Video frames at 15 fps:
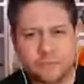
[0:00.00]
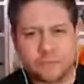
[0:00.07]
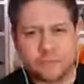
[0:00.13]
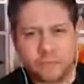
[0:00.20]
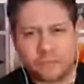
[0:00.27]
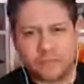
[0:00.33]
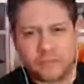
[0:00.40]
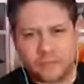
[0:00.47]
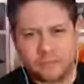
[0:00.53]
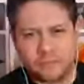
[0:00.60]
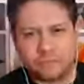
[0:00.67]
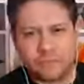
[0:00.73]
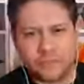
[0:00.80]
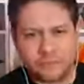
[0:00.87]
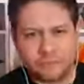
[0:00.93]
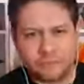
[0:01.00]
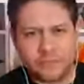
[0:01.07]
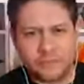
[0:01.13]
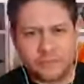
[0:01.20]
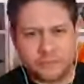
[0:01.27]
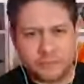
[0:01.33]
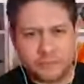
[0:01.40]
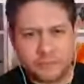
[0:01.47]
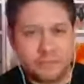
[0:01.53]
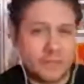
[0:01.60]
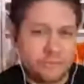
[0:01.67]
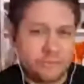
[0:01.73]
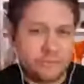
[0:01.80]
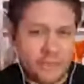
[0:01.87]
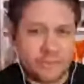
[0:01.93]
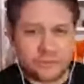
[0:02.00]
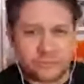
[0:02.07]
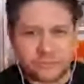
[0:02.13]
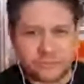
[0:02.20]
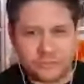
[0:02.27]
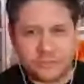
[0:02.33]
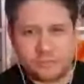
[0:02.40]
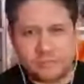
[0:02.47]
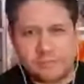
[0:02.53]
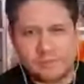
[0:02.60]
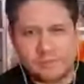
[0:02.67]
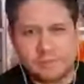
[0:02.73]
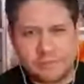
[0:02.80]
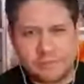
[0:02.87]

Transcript: similarly conflicted feelings about my father, so